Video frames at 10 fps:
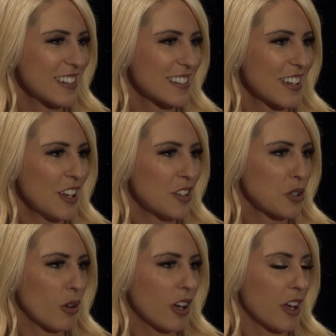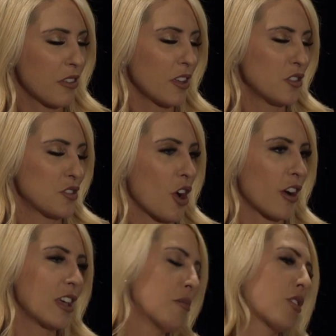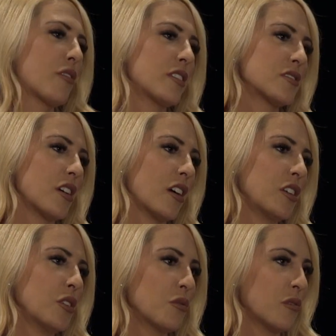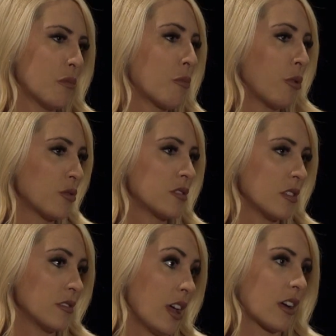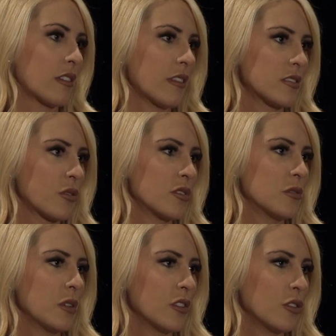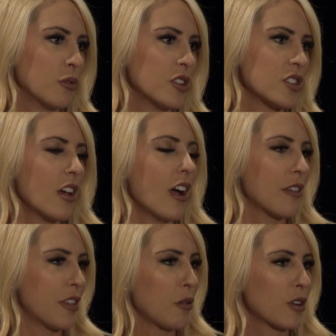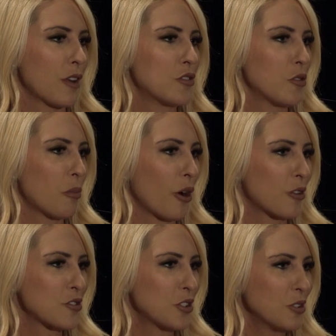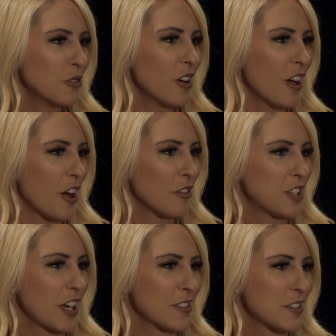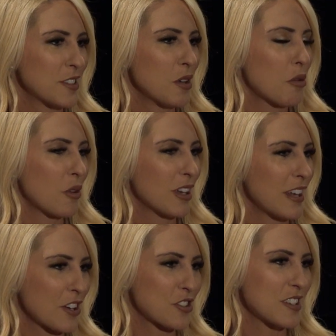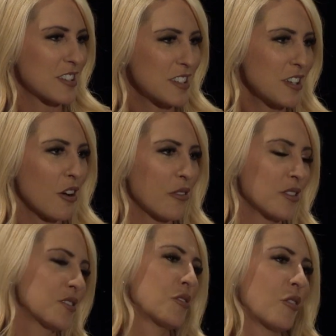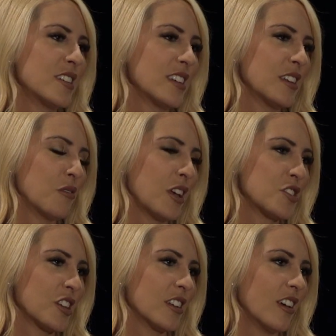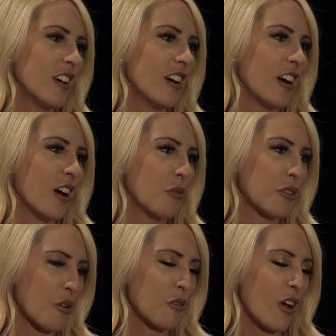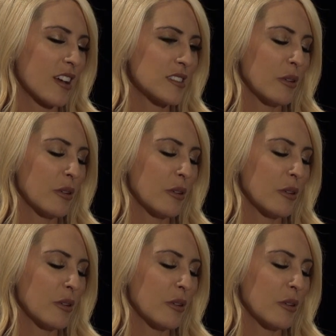Great. So I think just talking about all this, you know, the proposed tech that's going to be in the new bridge, I think we're going to have to do a part two of Tech in the City where we can actually see all this great innovation with our own eyes.